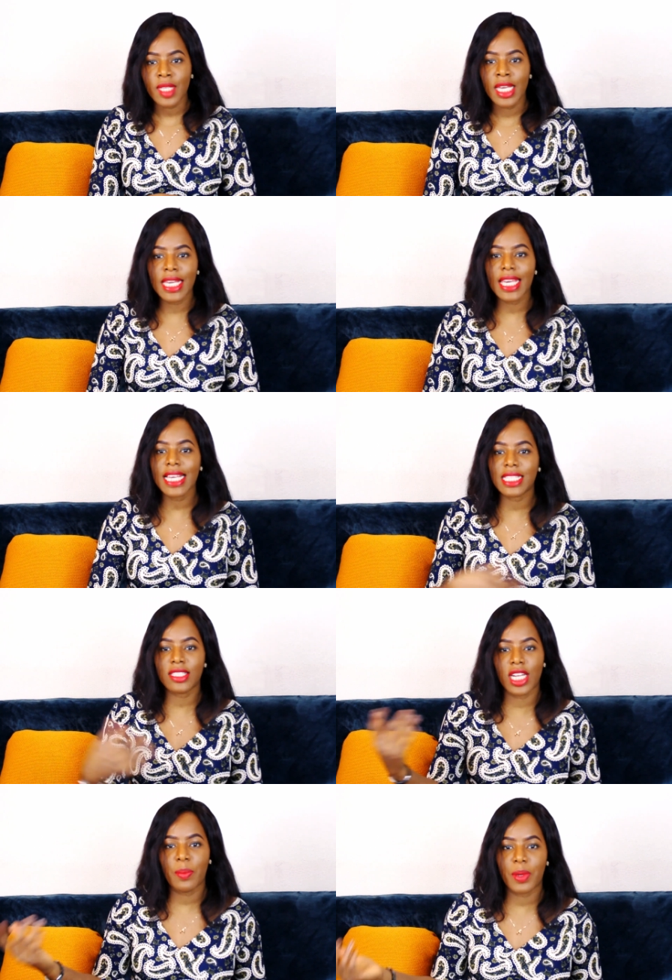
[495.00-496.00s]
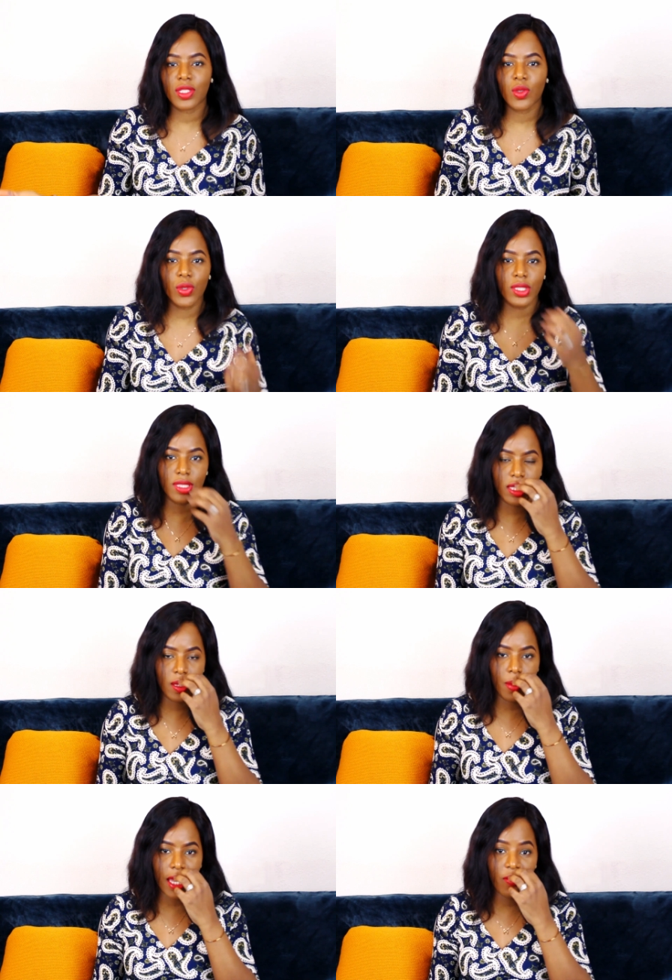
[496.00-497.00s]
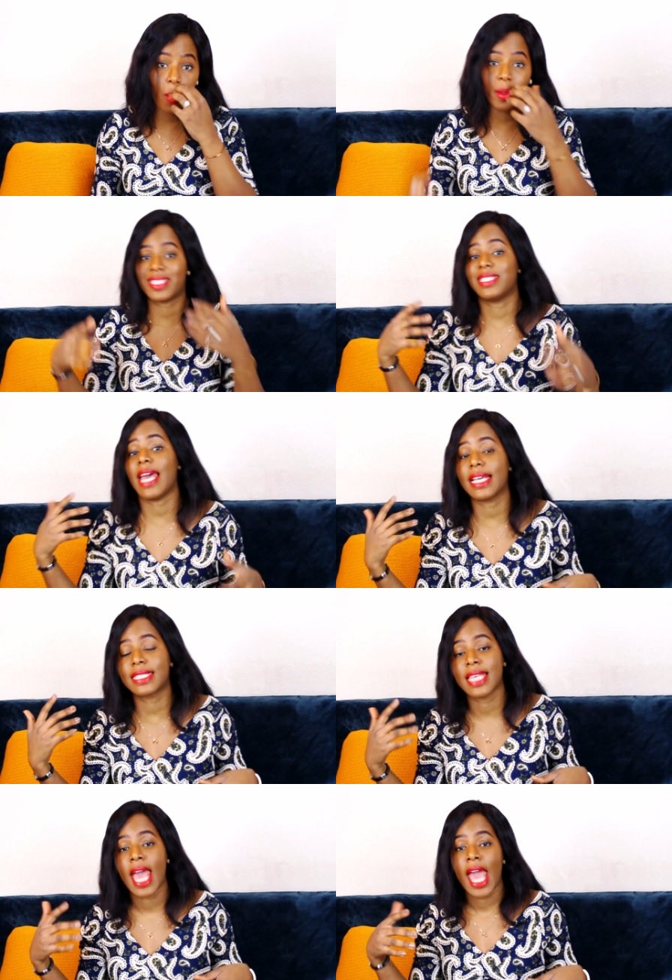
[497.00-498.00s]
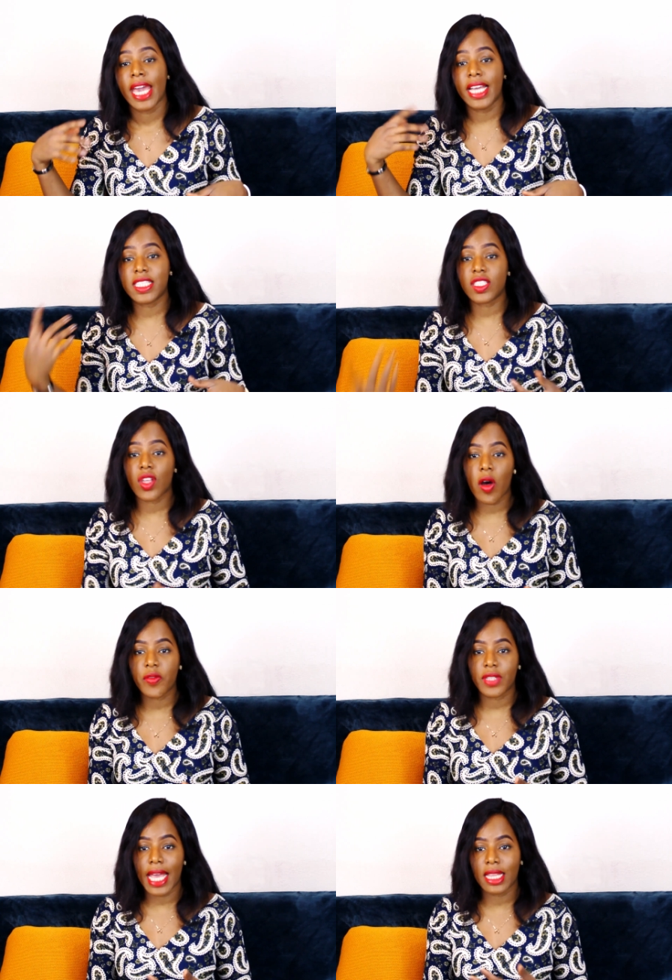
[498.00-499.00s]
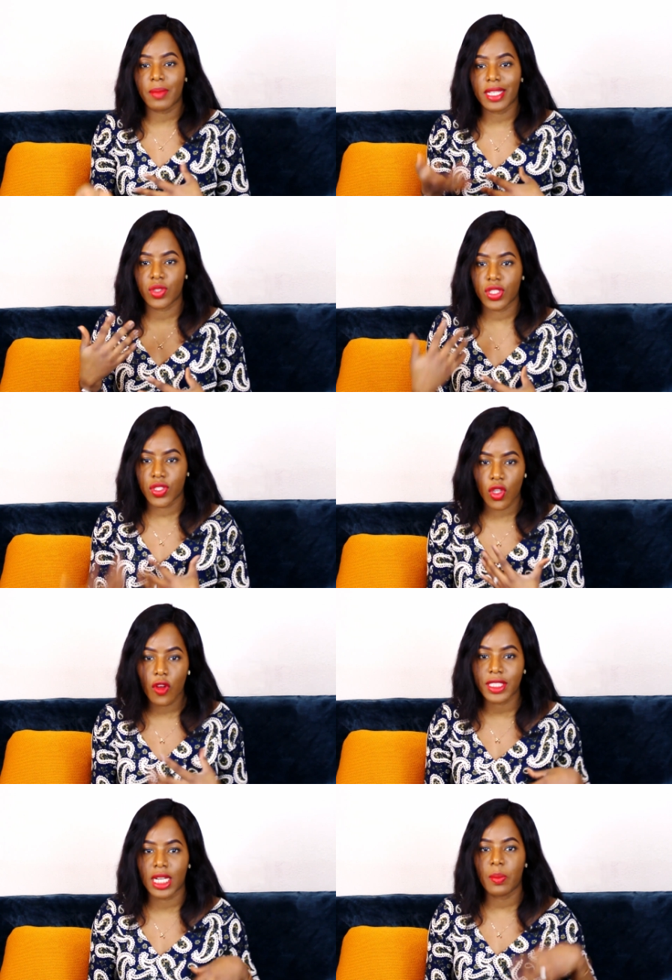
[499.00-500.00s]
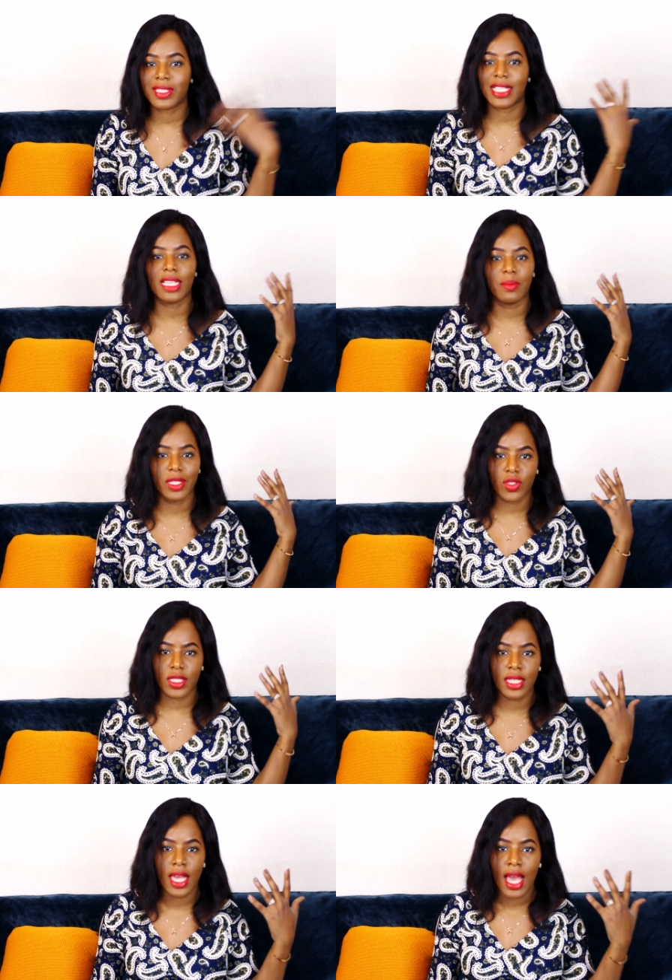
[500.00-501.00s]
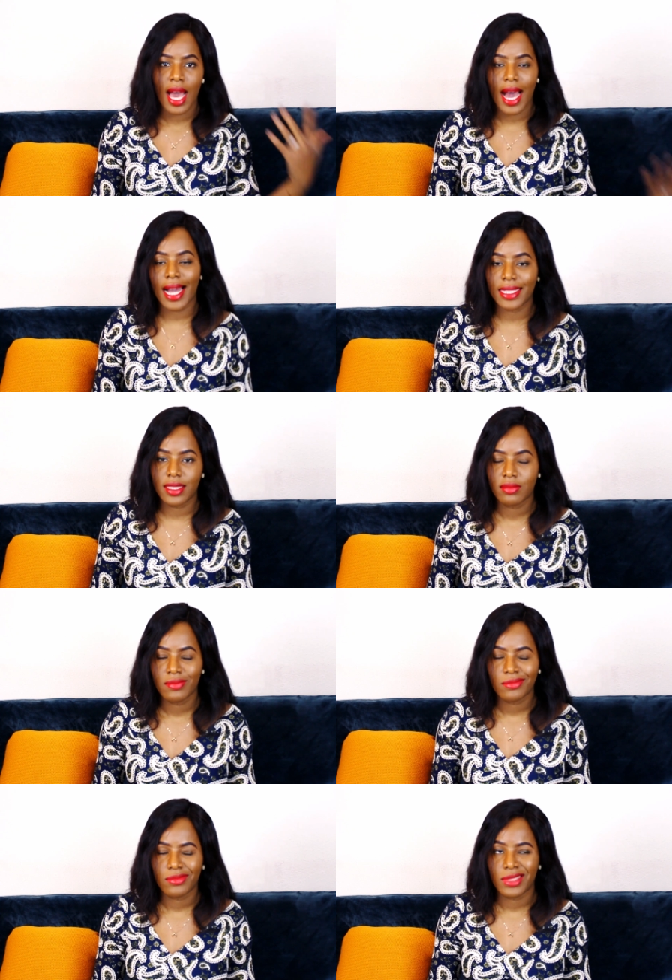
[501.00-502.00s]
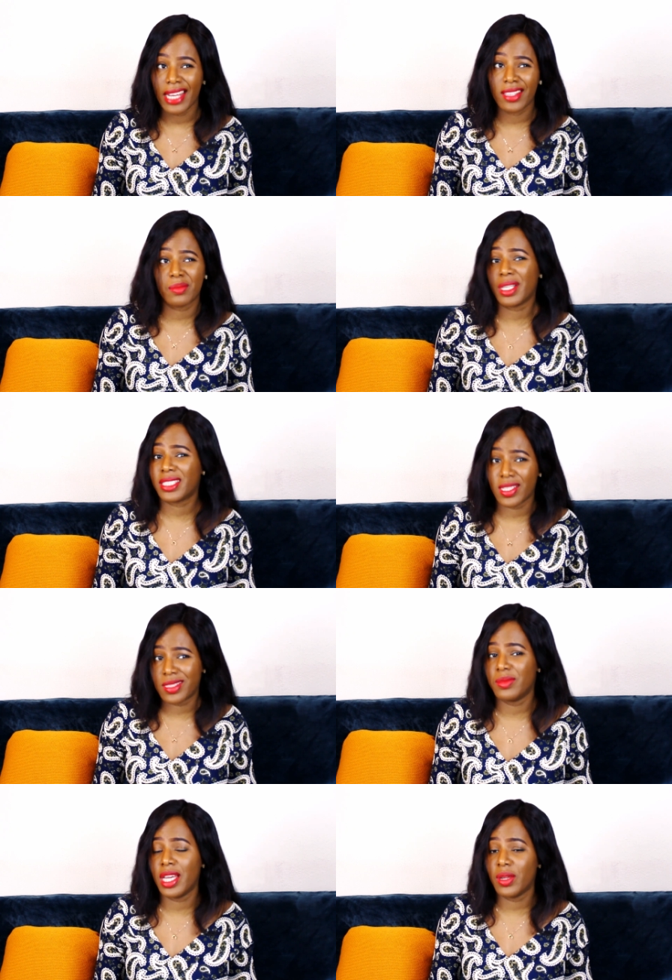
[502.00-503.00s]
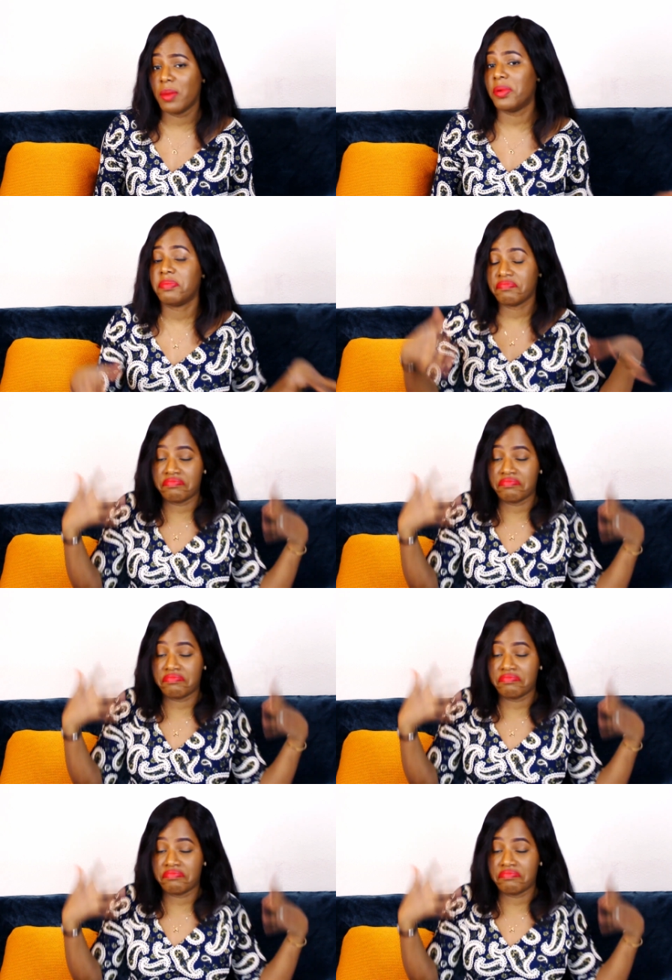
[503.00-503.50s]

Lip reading: in case the other person who is using the bed, if one person likes it soft, like the mattress soft, another person like the mattress hard. That doesn't make sense to me anyway, but